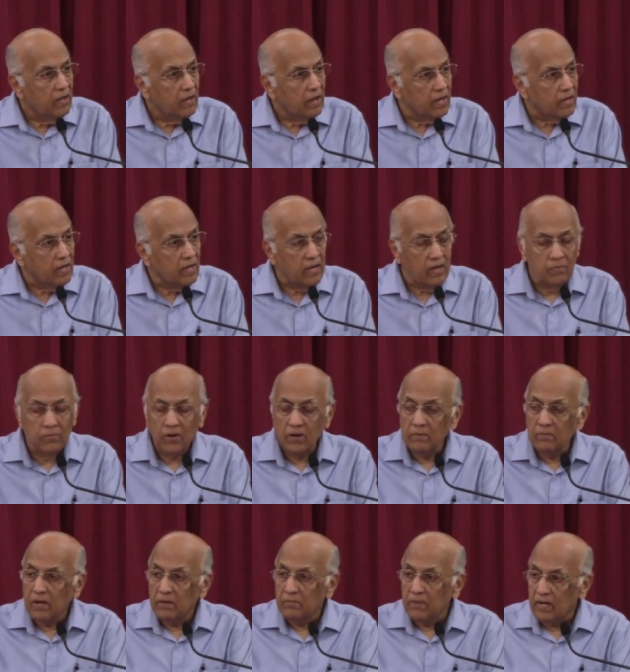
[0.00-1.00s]
I can keep all
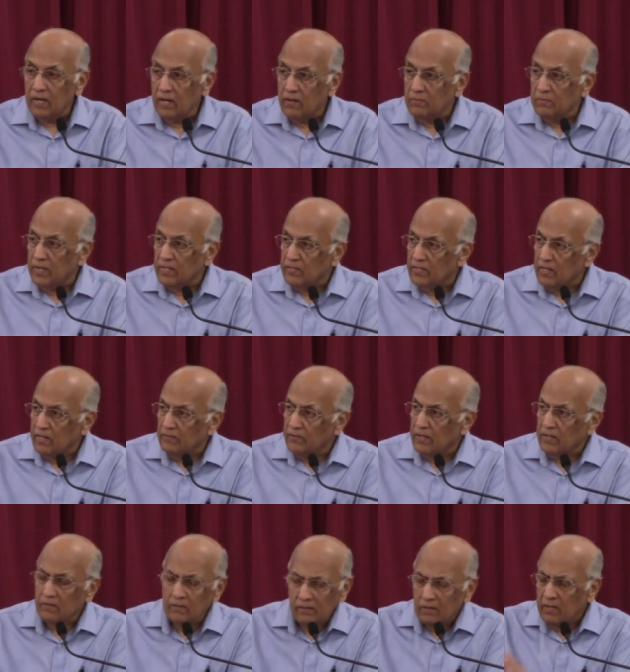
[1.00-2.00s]
my money to myself.
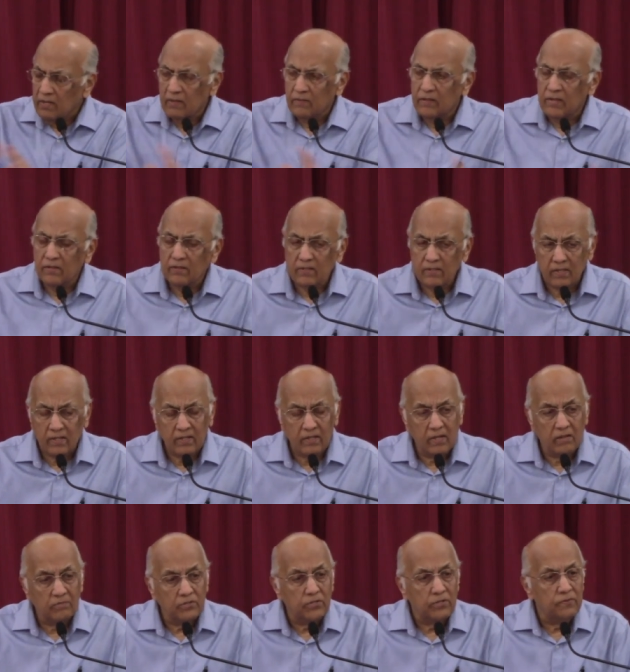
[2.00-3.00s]
I don't have to give anything,
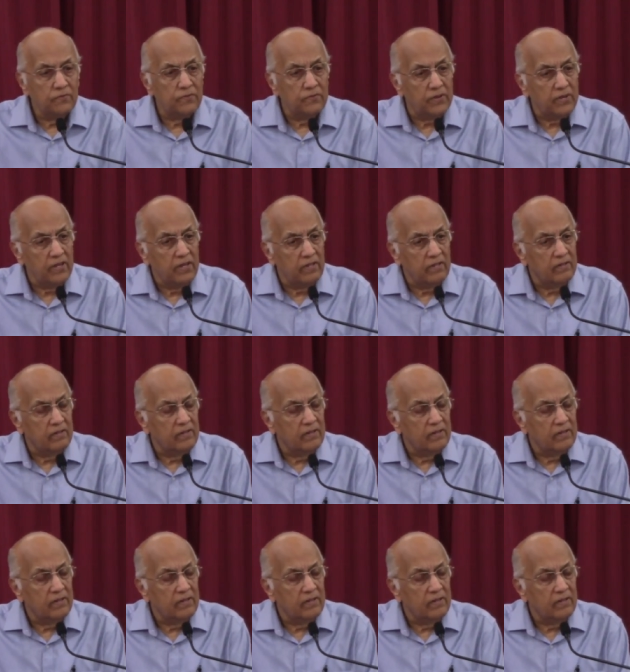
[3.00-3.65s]
and I'm so free.